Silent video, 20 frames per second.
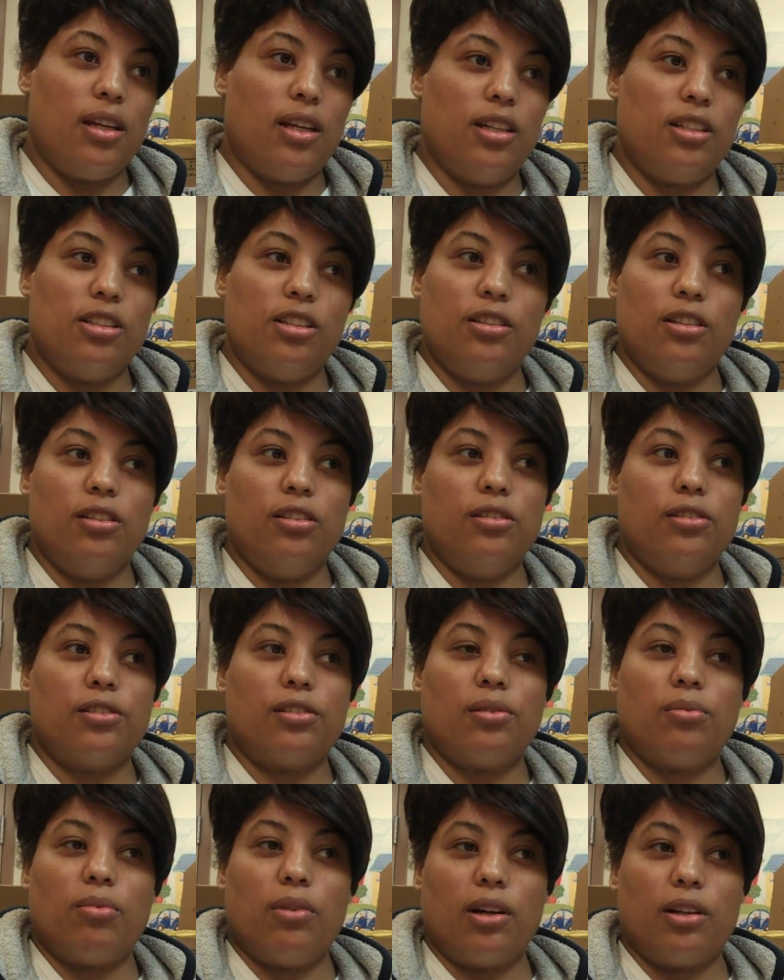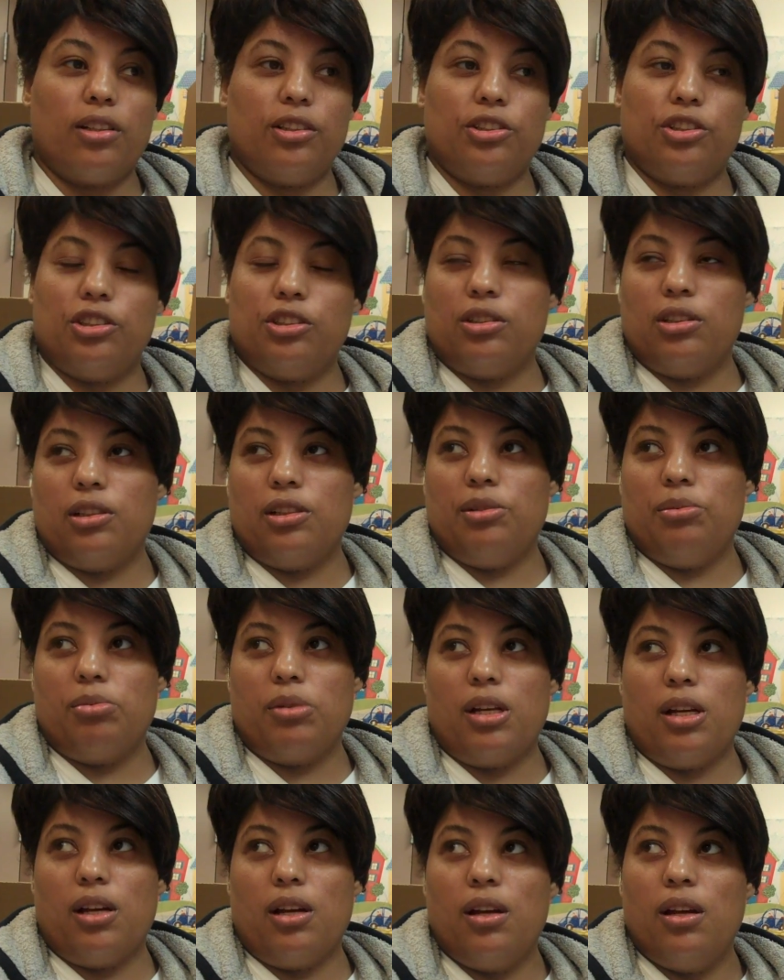get to know the workers you're going to
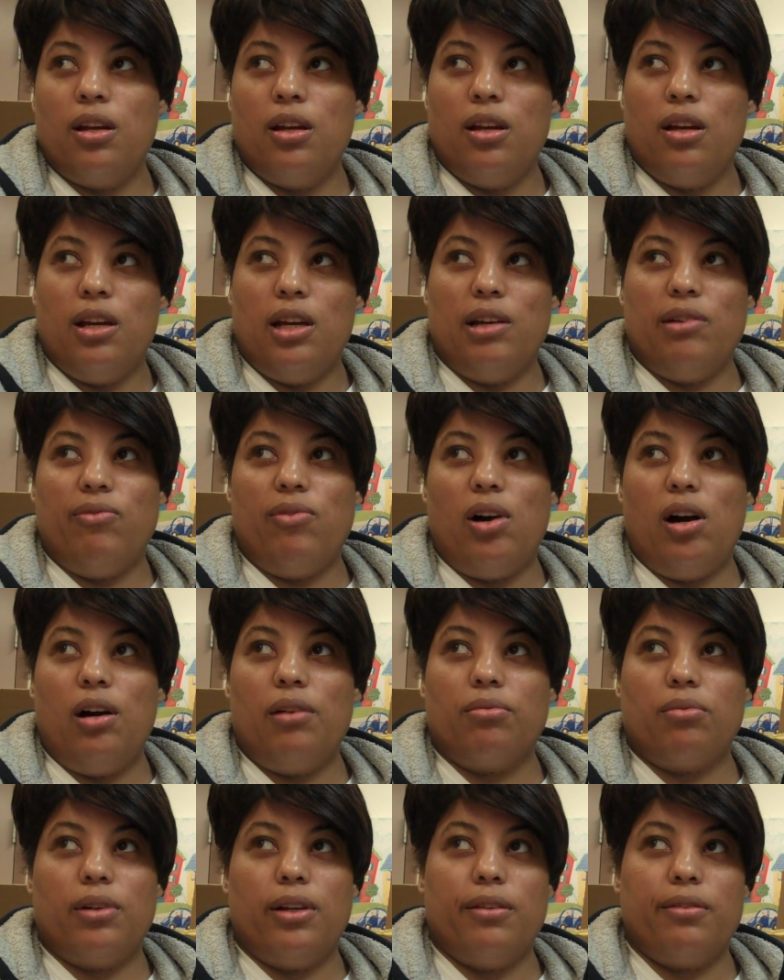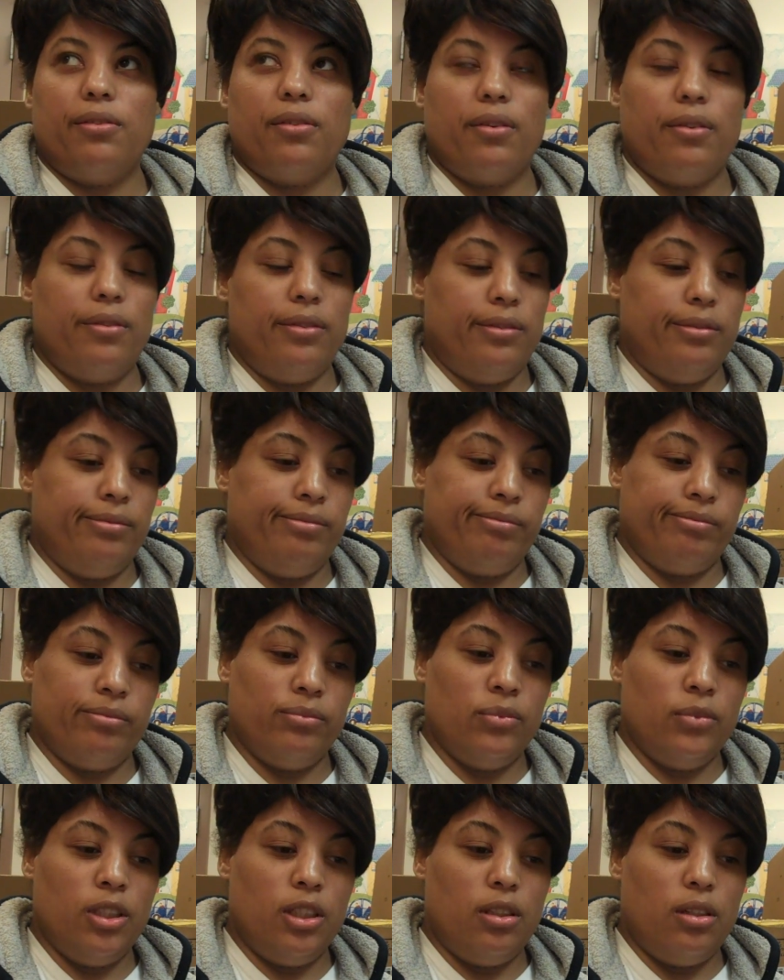be involved with,
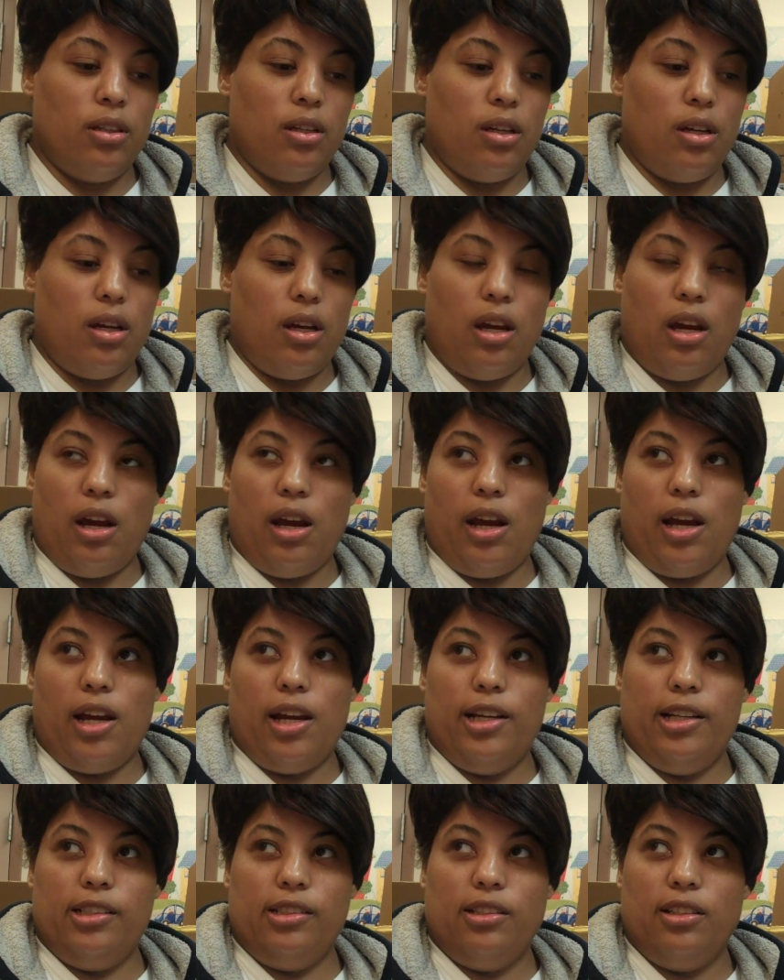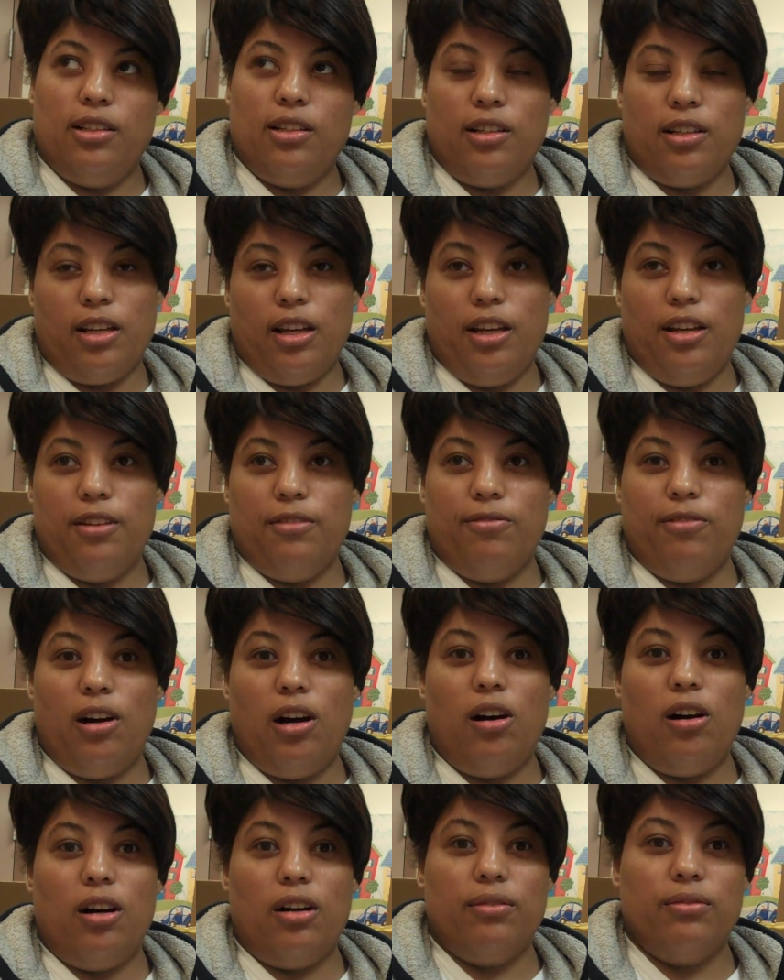and get
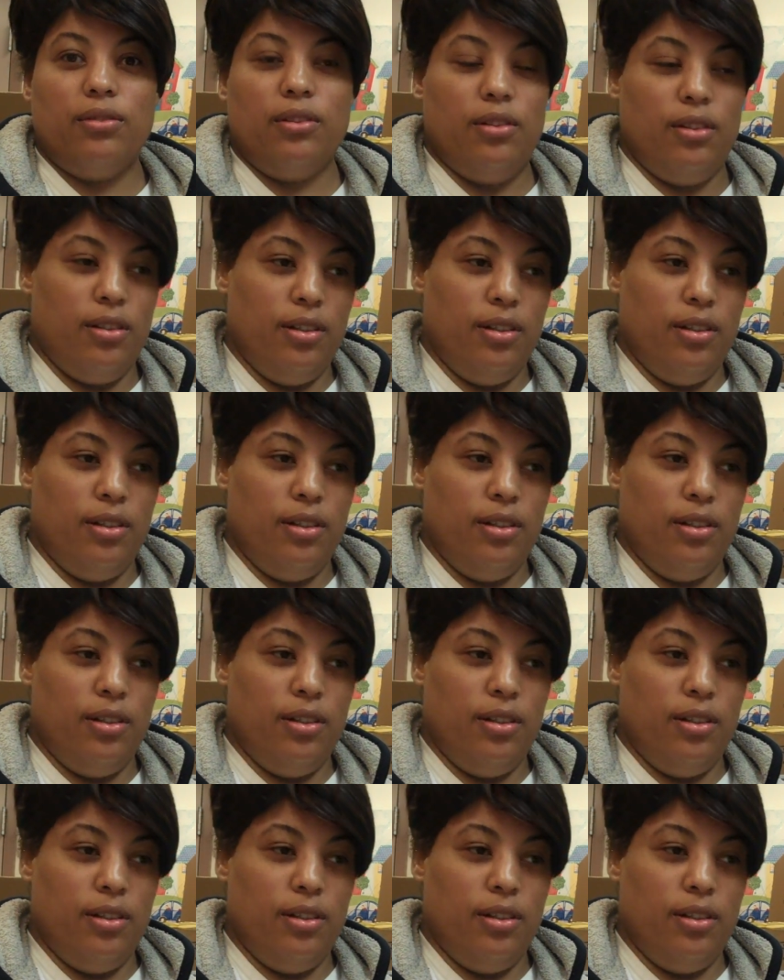involved.